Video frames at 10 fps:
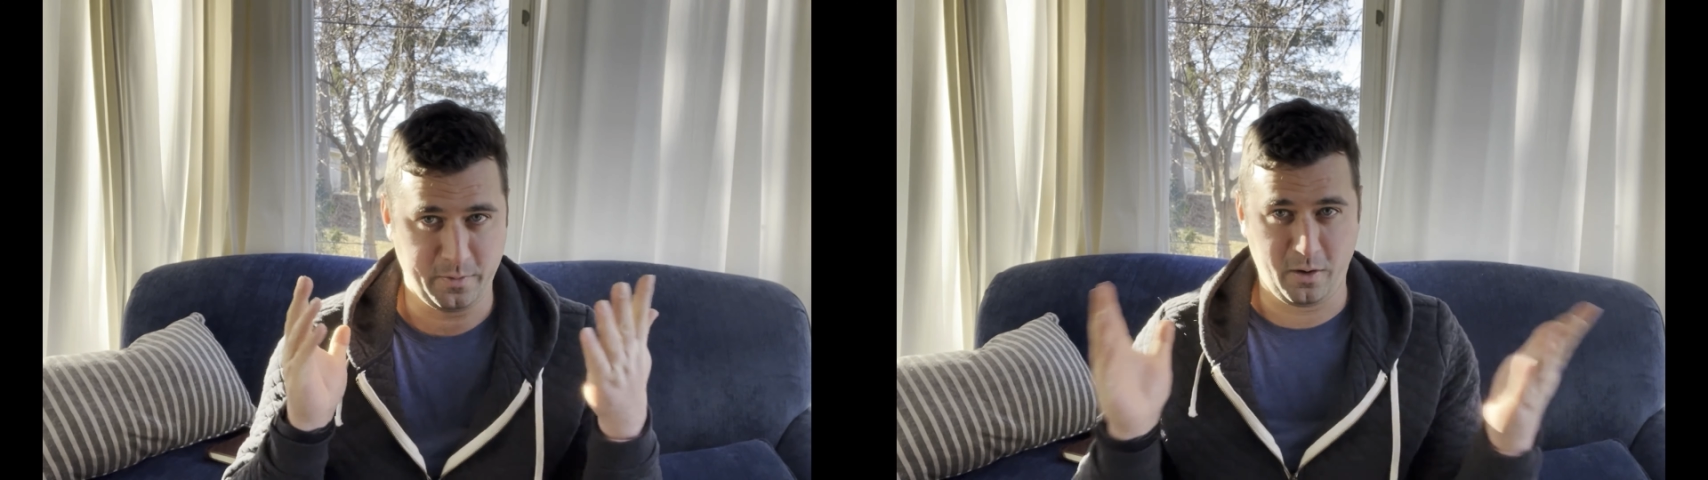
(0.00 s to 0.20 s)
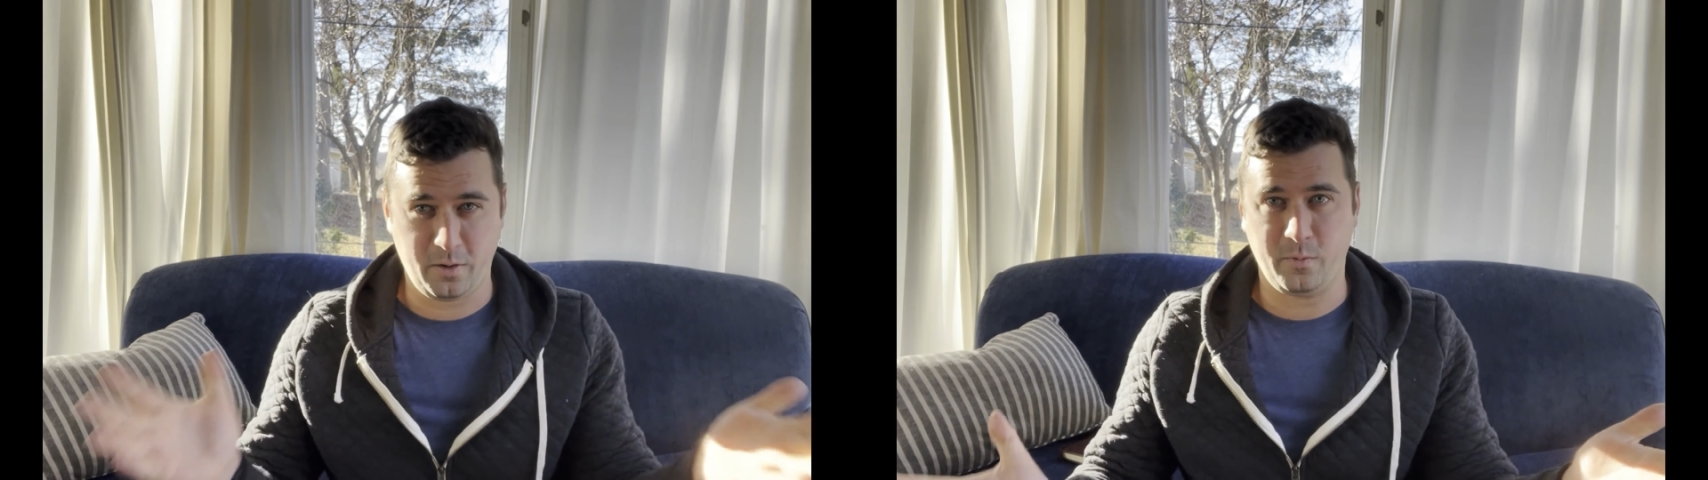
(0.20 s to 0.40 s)

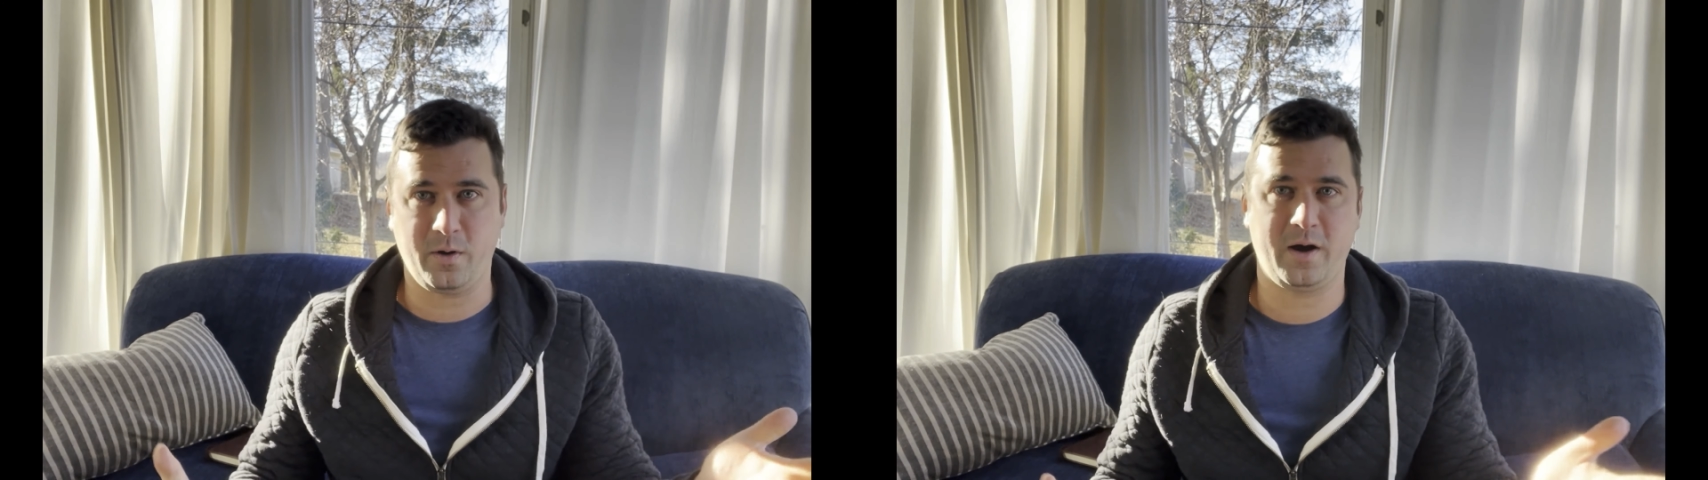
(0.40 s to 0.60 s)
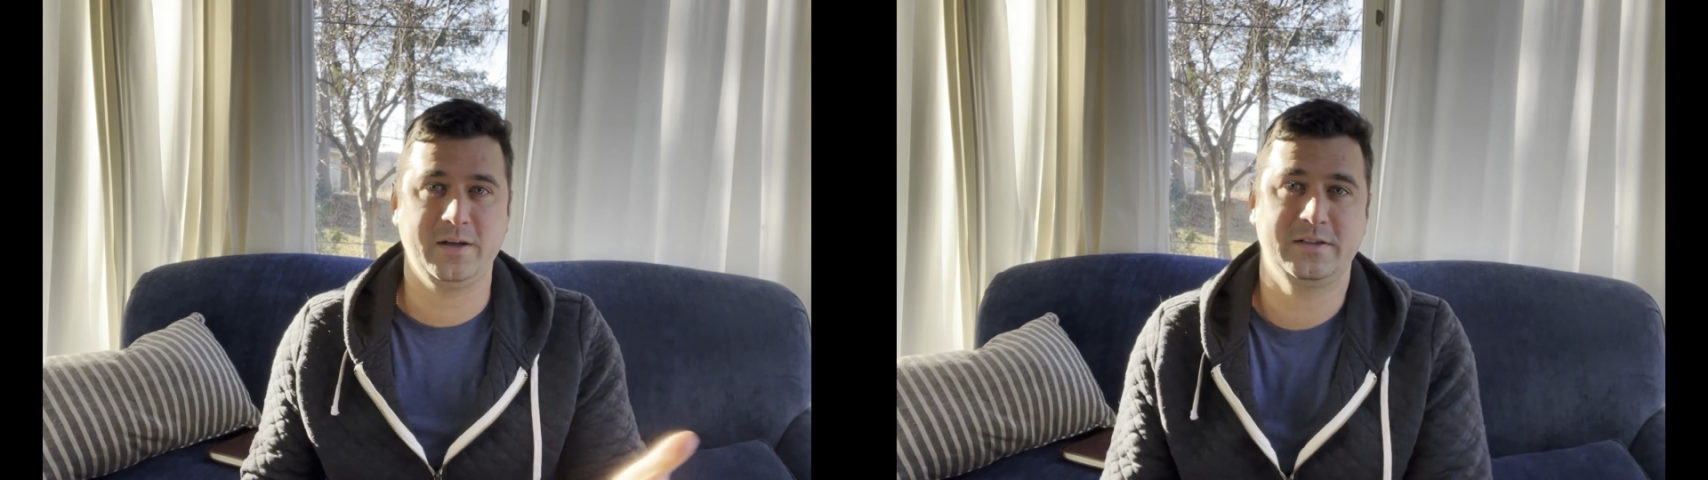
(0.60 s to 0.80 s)
all
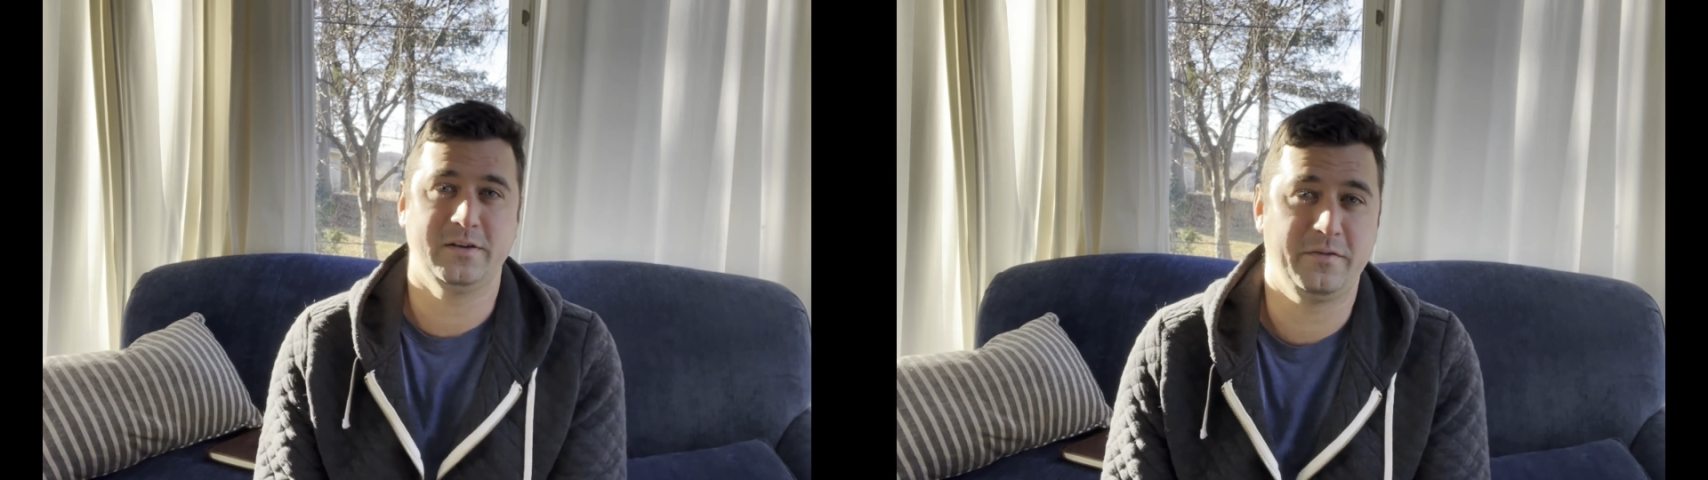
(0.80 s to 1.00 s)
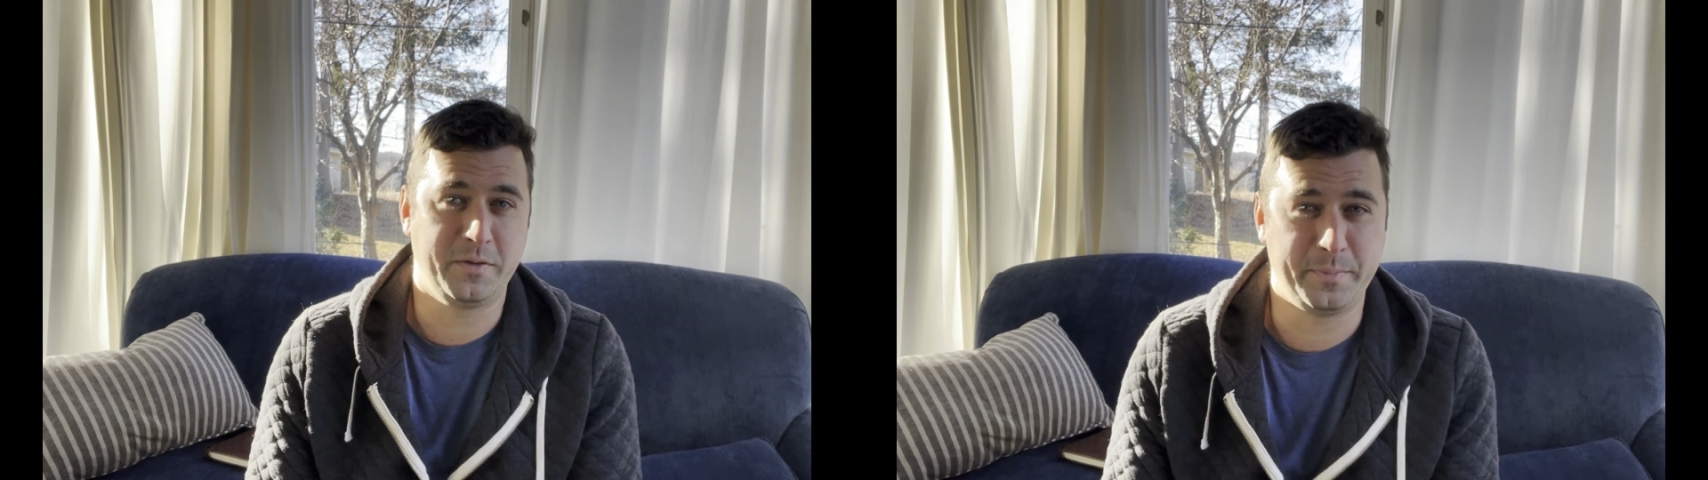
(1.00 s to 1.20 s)
walks
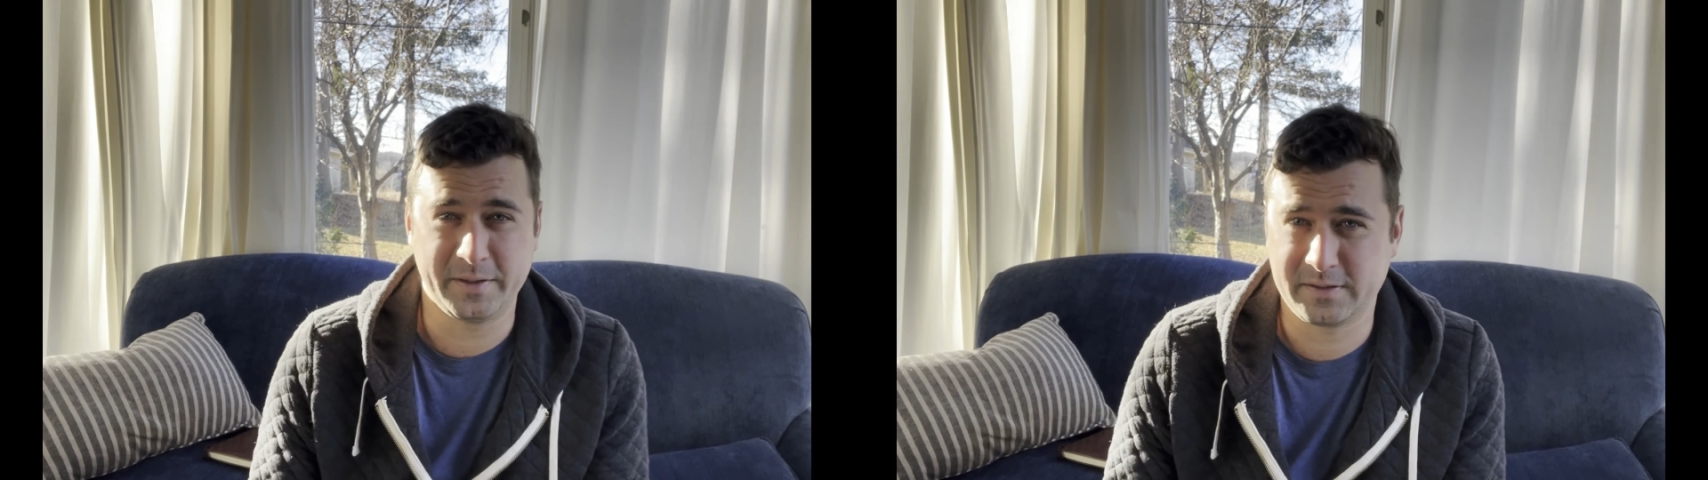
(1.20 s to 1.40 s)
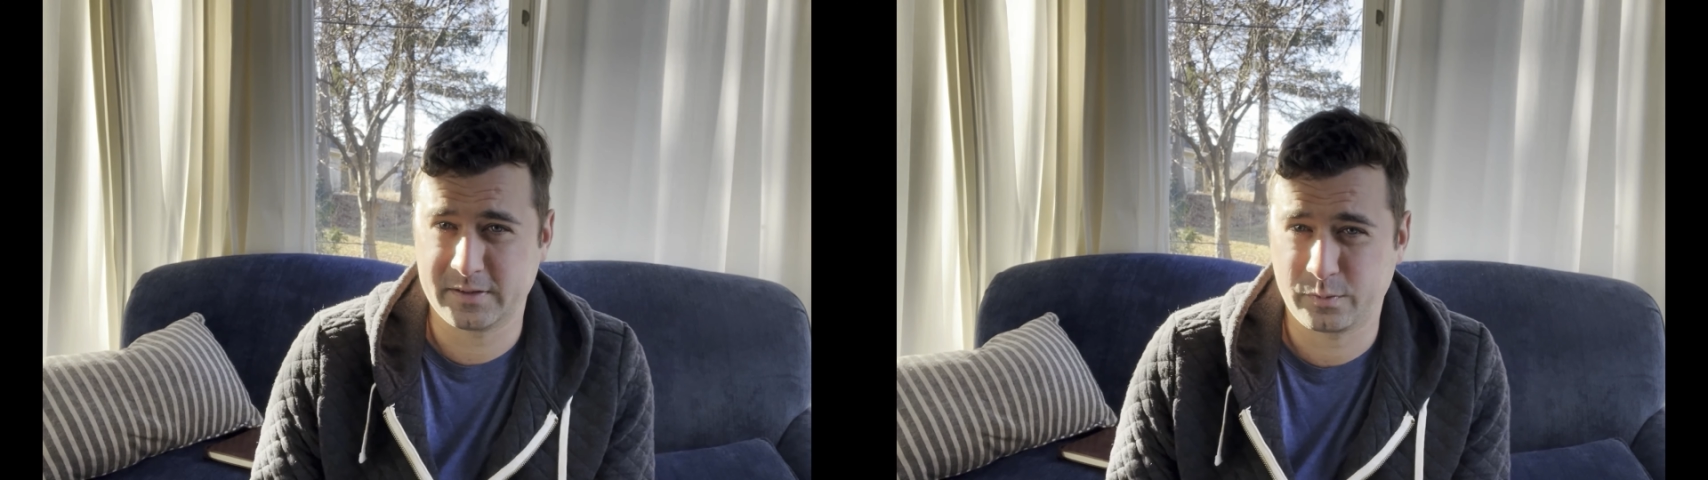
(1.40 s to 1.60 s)
of the
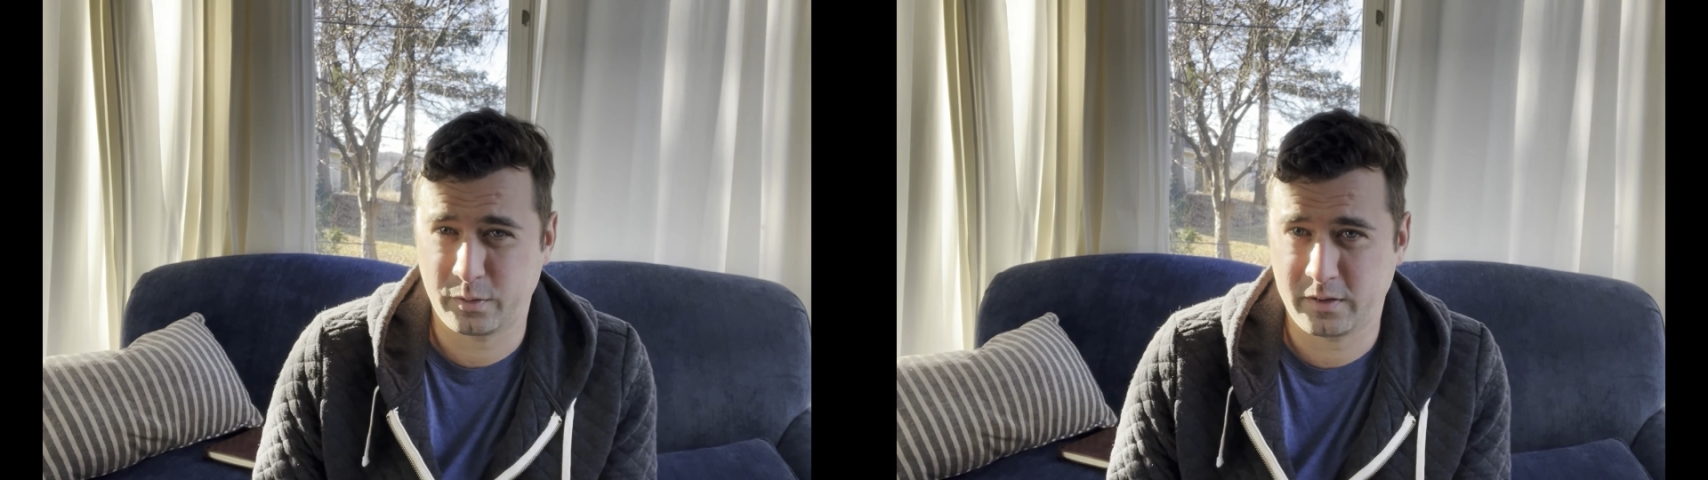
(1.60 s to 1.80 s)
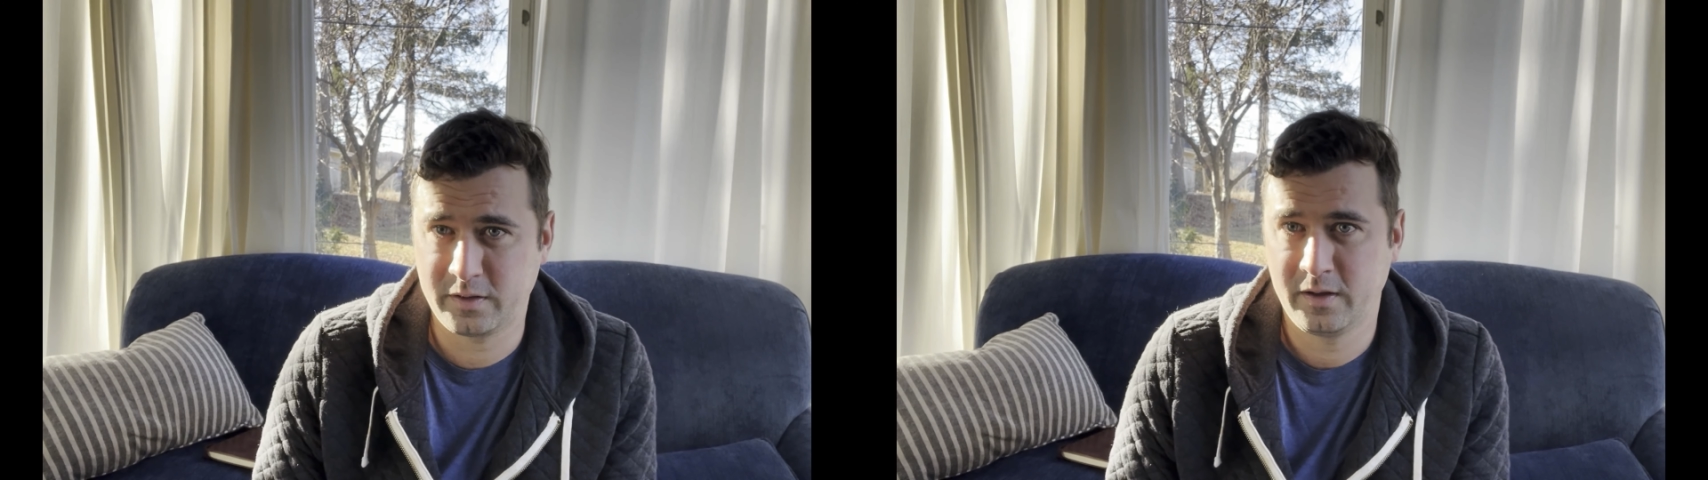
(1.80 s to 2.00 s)
business
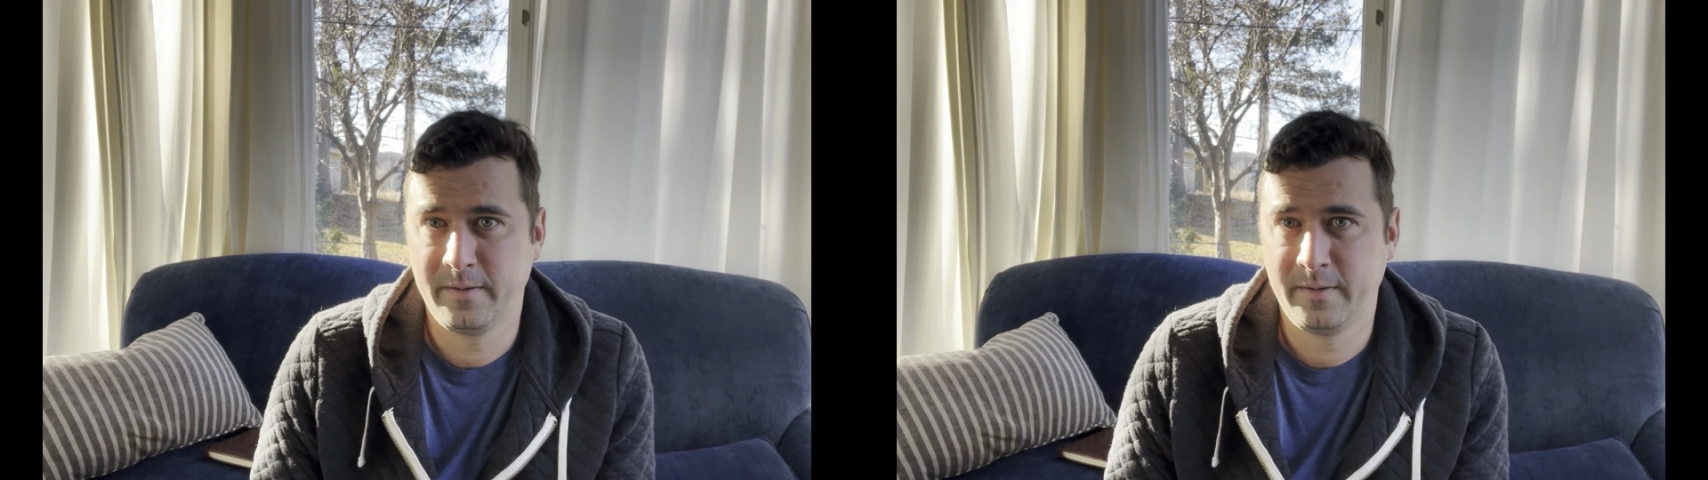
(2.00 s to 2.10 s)
world,